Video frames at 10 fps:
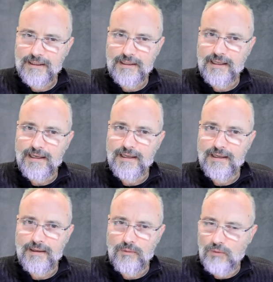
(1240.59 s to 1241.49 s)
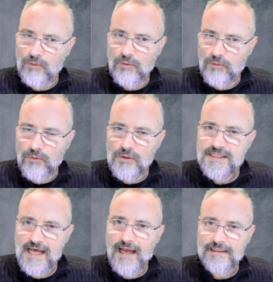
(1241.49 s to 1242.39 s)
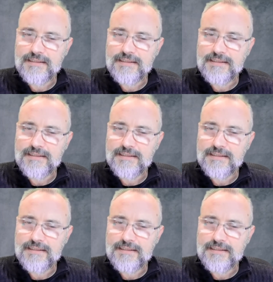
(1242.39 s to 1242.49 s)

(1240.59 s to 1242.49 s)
And uh, who, who, who is that?